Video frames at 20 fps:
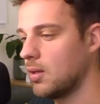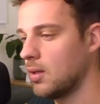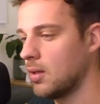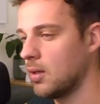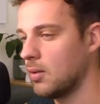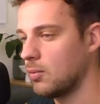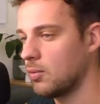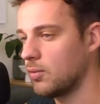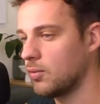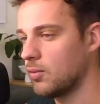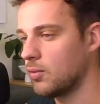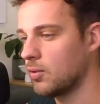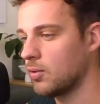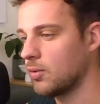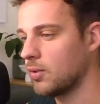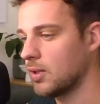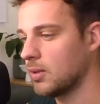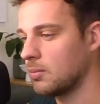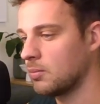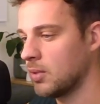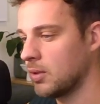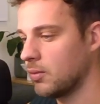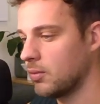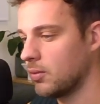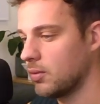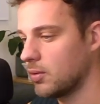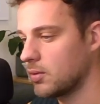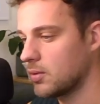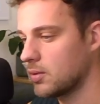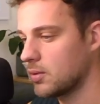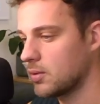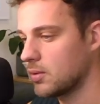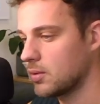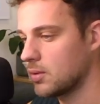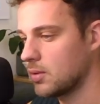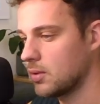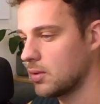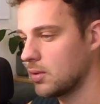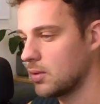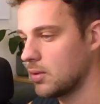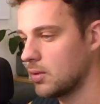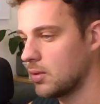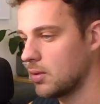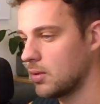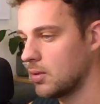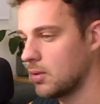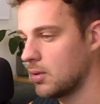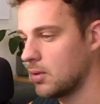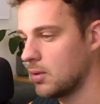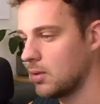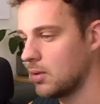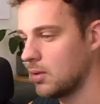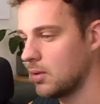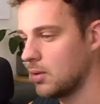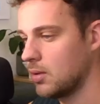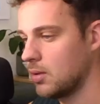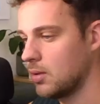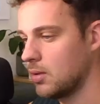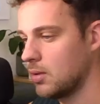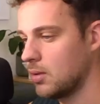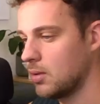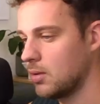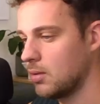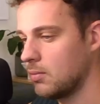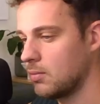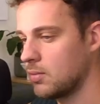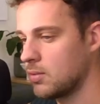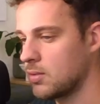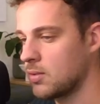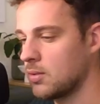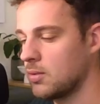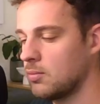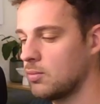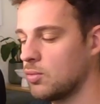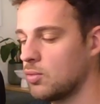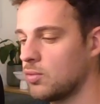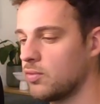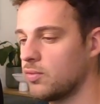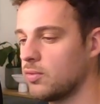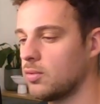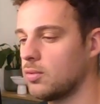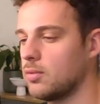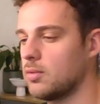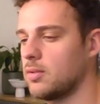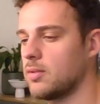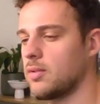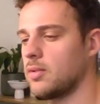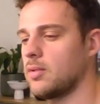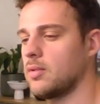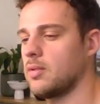I want to connect my rooks. I'm just gonna move forward.